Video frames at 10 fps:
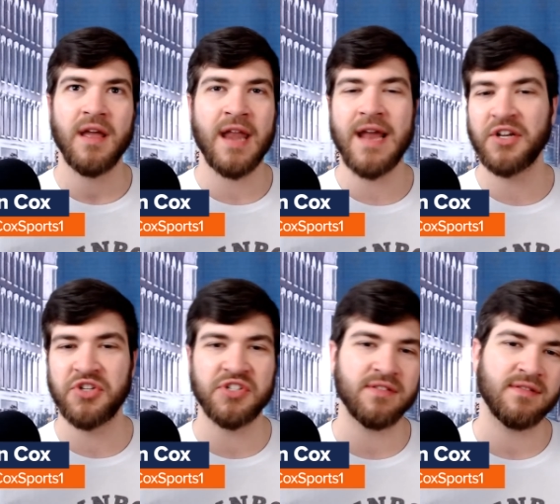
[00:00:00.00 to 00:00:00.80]
and not
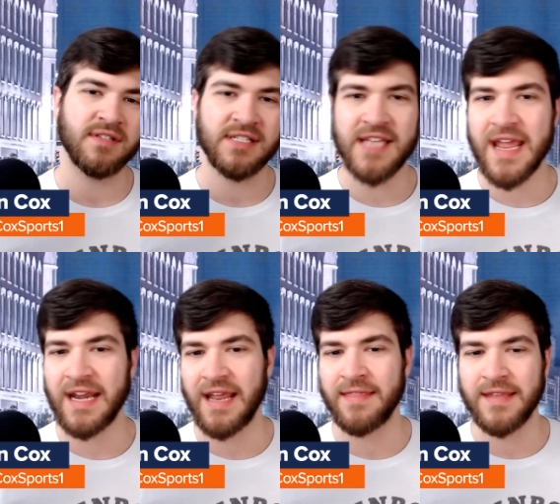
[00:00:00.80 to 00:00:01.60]
just say
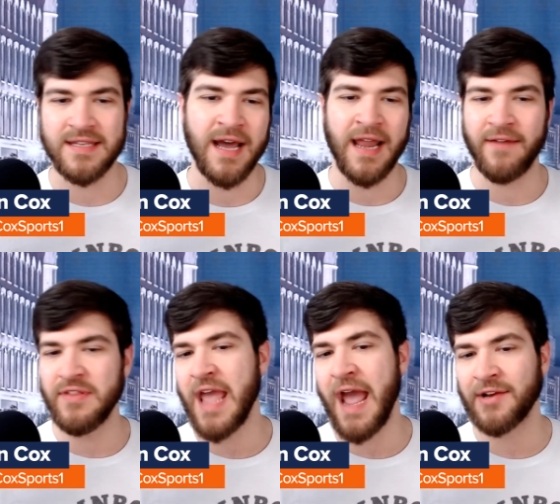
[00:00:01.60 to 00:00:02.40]
it and then not have
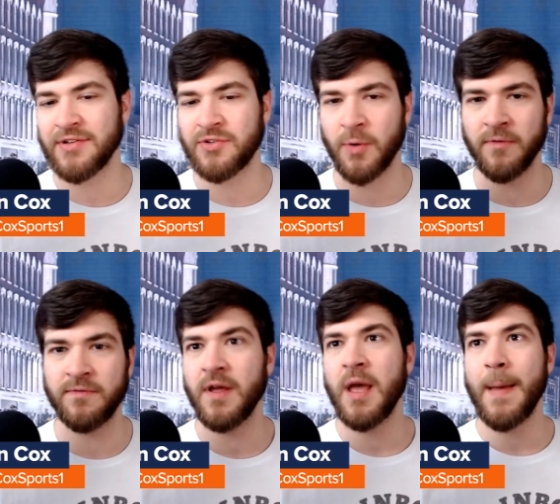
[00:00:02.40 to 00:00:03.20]
the action sort
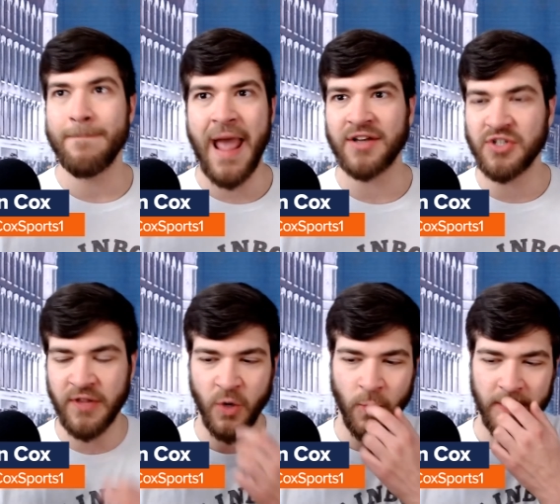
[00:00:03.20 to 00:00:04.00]
of match
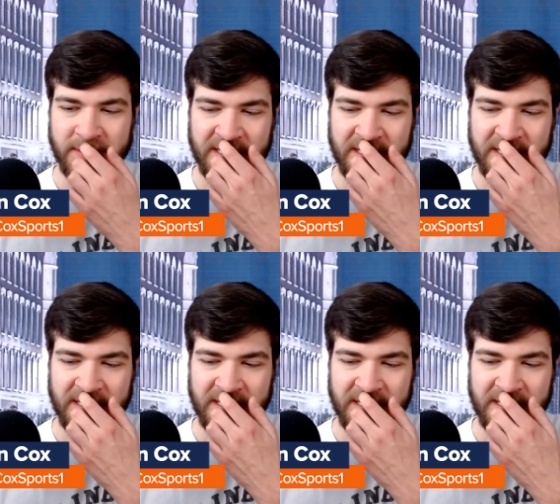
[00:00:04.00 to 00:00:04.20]
their words.